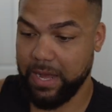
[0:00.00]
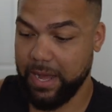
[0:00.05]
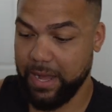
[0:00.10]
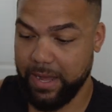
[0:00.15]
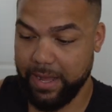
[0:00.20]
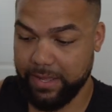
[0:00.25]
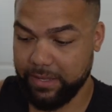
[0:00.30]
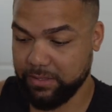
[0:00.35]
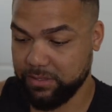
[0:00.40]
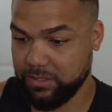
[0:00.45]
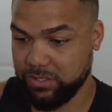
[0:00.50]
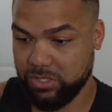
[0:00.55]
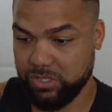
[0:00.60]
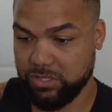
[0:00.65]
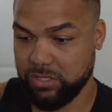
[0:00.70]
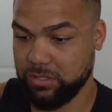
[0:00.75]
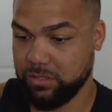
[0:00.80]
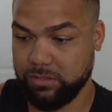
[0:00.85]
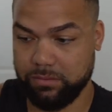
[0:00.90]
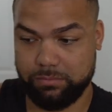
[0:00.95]
I,
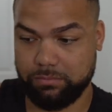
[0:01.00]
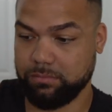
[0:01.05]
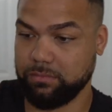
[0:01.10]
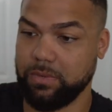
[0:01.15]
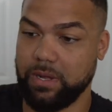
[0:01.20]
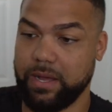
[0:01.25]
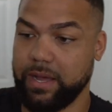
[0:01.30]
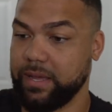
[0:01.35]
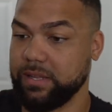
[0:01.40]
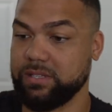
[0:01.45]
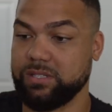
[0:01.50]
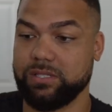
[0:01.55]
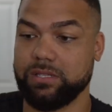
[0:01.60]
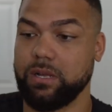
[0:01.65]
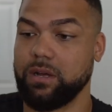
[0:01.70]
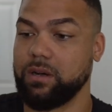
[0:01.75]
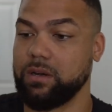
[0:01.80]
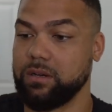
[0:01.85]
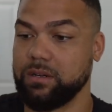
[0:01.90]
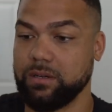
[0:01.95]
I
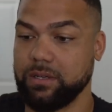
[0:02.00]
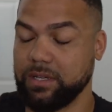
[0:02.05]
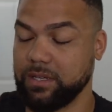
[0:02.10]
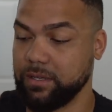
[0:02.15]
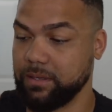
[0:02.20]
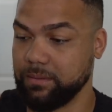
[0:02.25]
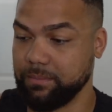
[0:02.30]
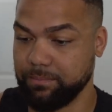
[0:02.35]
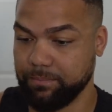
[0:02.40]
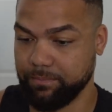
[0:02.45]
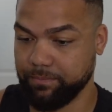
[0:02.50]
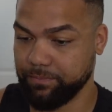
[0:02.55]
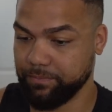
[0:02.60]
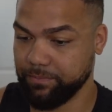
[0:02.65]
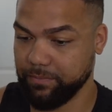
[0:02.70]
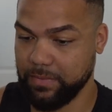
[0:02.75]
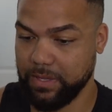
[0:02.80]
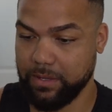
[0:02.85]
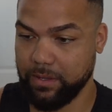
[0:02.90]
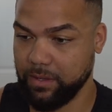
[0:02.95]
saw um,
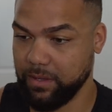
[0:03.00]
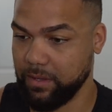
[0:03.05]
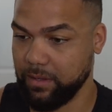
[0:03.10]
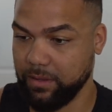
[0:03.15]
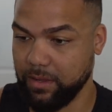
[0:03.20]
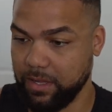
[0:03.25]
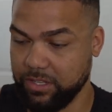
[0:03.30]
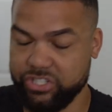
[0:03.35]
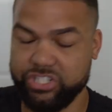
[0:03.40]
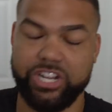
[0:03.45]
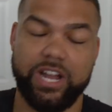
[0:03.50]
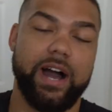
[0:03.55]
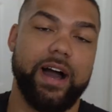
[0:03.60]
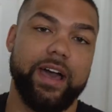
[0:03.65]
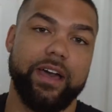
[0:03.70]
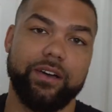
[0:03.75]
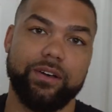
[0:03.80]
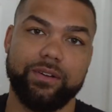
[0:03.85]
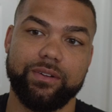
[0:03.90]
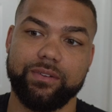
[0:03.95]
a, a
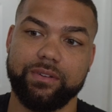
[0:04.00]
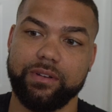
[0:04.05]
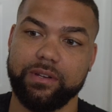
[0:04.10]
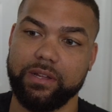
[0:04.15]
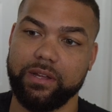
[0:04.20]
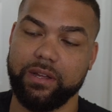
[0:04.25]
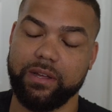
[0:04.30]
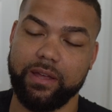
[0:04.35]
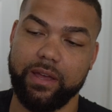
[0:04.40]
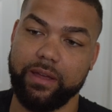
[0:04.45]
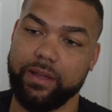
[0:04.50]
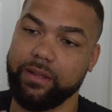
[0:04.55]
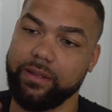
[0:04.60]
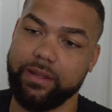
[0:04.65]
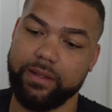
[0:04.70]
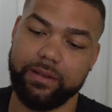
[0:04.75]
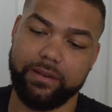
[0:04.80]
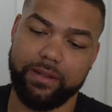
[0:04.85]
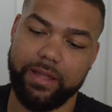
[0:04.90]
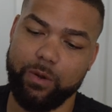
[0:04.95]
child,
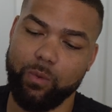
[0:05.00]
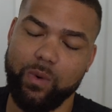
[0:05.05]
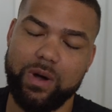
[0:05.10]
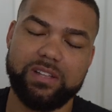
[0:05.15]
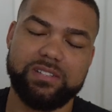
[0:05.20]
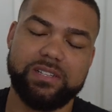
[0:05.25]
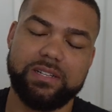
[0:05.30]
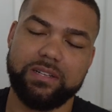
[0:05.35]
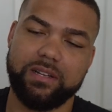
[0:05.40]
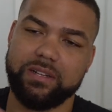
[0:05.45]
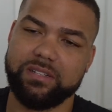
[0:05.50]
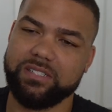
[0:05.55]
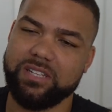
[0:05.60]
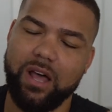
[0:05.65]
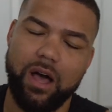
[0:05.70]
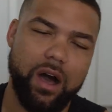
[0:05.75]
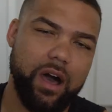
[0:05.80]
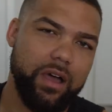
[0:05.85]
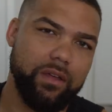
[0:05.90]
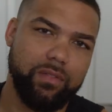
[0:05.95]
and it wasn't a
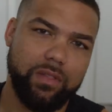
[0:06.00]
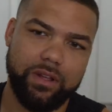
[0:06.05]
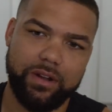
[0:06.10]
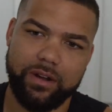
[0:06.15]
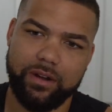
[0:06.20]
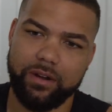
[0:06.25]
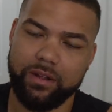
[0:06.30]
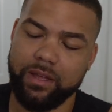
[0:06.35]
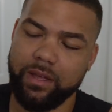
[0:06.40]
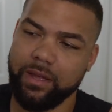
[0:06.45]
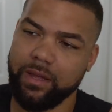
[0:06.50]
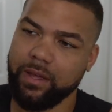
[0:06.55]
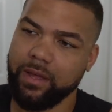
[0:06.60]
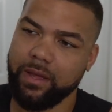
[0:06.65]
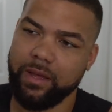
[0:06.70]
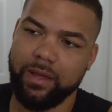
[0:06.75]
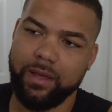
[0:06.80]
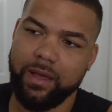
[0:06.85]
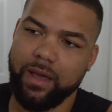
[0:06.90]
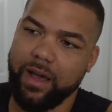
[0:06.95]
toddler.
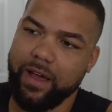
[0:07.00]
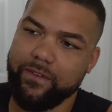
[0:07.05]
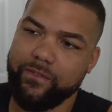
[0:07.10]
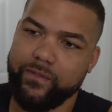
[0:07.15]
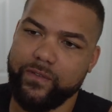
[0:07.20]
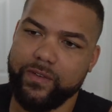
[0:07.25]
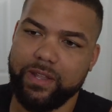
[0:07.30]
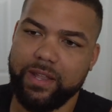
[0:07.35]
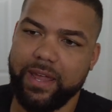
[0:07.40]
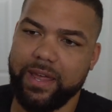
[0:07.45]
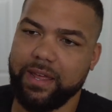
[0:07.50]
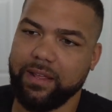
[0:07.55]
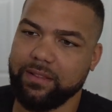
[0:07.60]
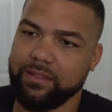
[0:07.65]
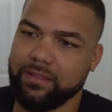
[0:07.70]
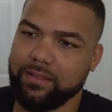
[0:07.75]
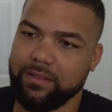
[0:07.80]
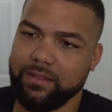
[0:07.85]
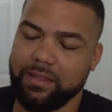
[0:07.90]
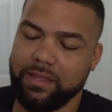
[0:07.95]
I feel like
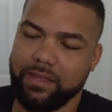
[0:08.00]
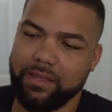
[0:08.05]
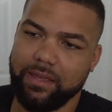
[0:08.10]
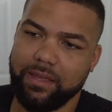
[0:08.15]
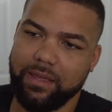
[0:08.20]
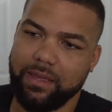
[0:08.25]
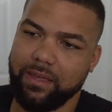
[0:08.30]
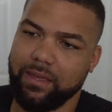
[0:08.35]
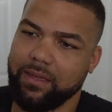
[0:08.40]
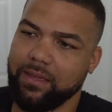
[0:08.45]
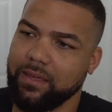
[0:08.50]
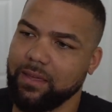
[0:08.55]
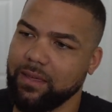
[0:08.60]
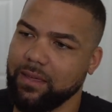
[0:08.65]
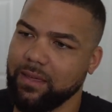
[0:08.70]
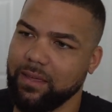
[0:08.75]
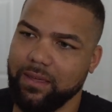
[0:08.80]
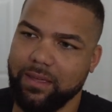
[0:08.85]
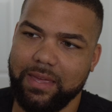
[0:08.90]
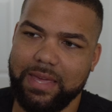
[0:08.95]

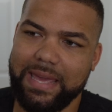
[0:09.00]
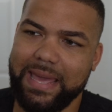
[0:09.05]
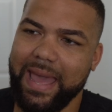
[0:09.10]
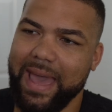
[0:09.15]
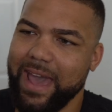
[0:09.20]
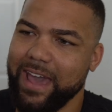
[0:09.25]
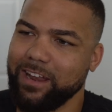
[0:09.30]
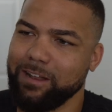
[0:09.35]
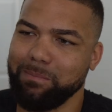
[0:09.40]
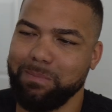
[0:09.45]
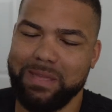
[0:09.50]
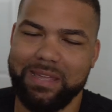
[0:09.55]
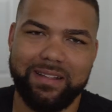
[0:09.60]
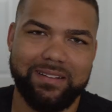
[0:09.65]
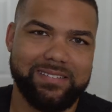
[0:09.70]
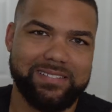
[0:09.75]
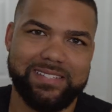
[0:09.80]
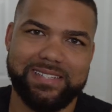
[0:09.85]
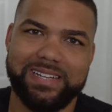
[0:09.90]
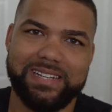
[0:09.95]
he had to be
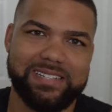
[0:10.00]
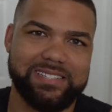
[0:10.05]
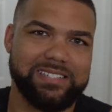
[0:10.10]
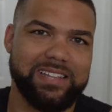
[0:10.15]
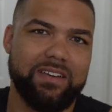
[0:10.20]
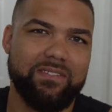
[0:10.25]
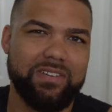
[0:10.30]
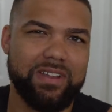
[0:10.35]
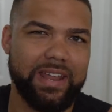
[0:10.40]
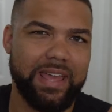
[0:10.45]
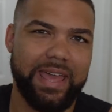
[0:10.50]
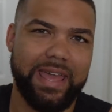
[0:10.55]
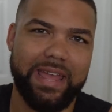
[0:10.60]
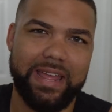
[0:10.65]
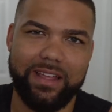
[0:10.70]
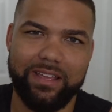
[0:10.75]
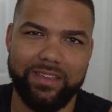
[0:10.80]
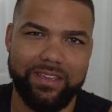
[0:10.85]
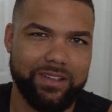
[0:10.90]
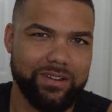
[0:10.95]
six, seven,
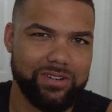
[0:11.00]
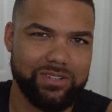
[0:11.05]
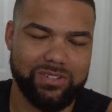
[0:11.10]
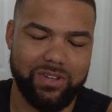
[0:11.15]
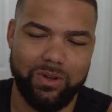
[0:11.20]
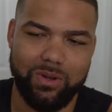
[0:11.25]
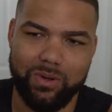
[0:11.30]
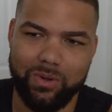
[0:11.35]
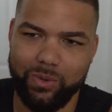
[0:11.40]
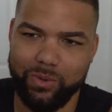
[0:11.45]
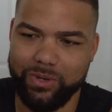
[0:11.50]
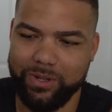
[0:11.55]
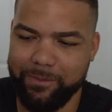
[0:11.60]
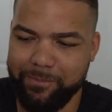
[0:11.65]
eight years old.